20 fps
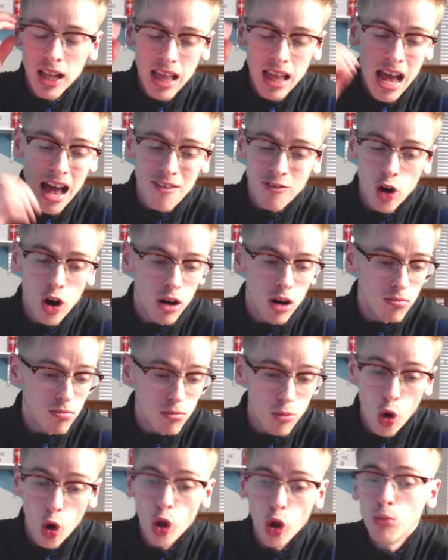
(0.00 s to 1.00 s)
I've got
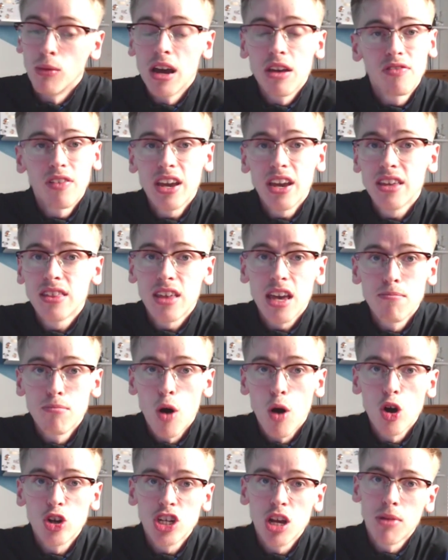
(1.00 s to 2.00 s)
all my faith in
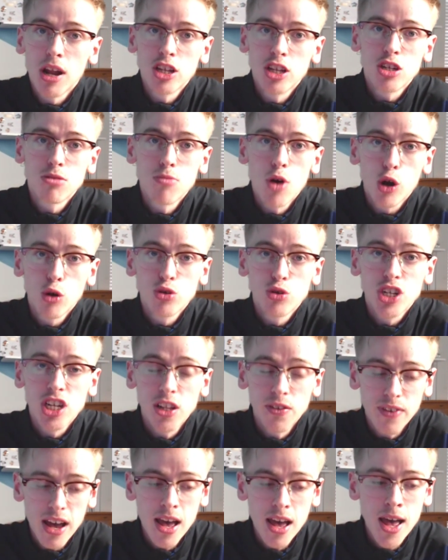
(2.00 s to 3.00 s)
Marcel Brands and Marco
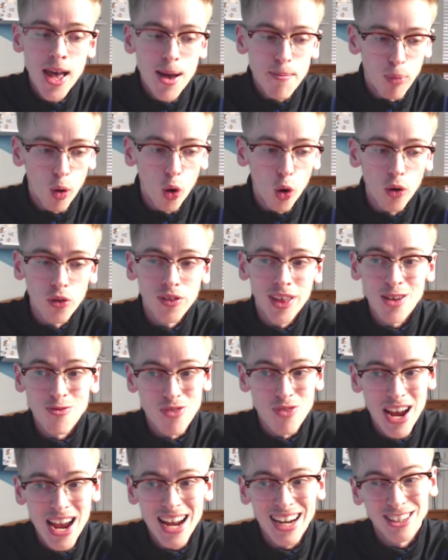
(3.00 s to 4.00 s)
Silva, but they
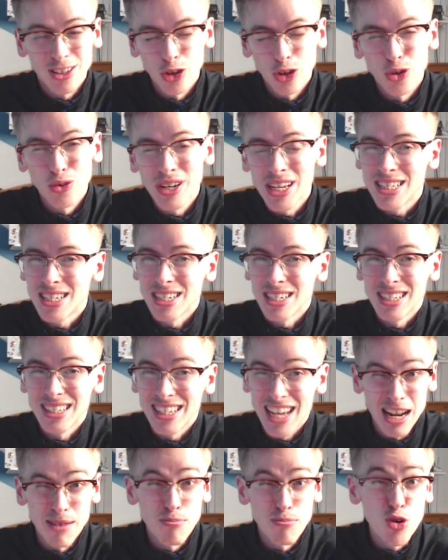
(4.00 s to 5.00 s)
really do need to
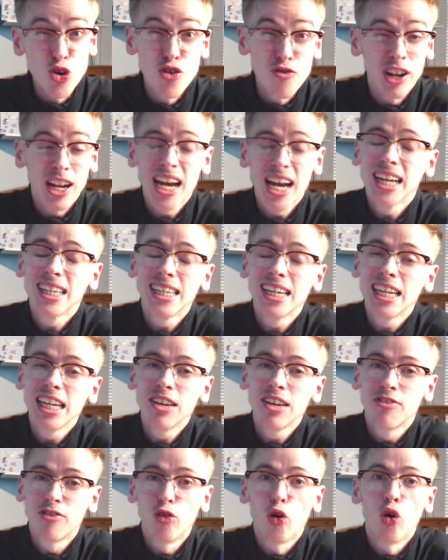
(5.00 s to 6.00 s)
get a move on, ideally,
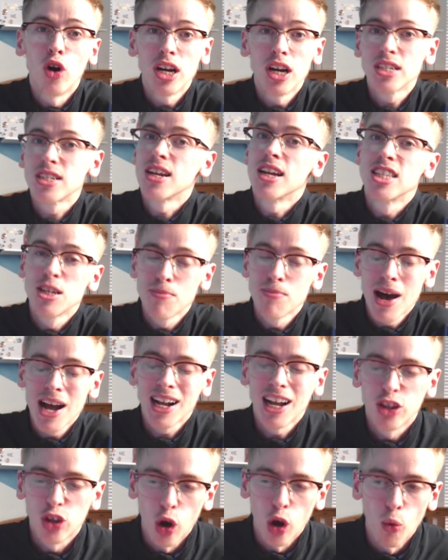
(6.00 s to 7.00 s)
for a centre-back.
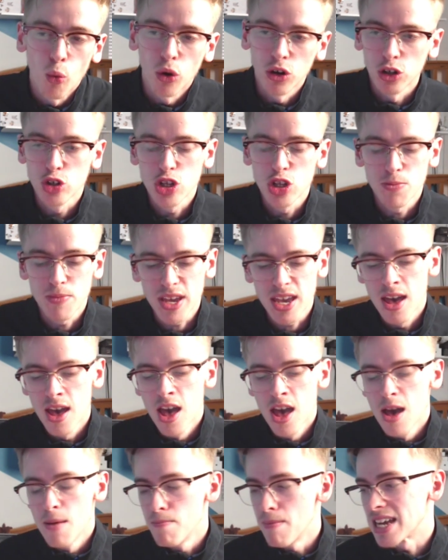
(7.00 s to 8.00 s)
I don't want us to be
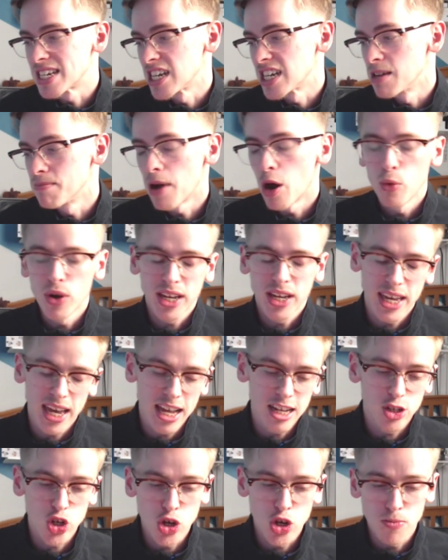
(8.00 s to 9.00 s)
messing about with
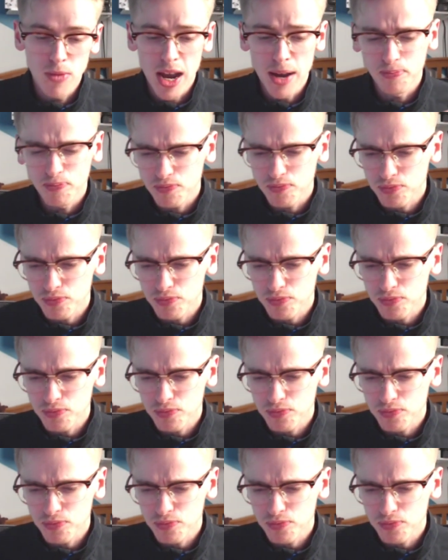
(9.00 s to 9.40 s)
Kurt Zuma.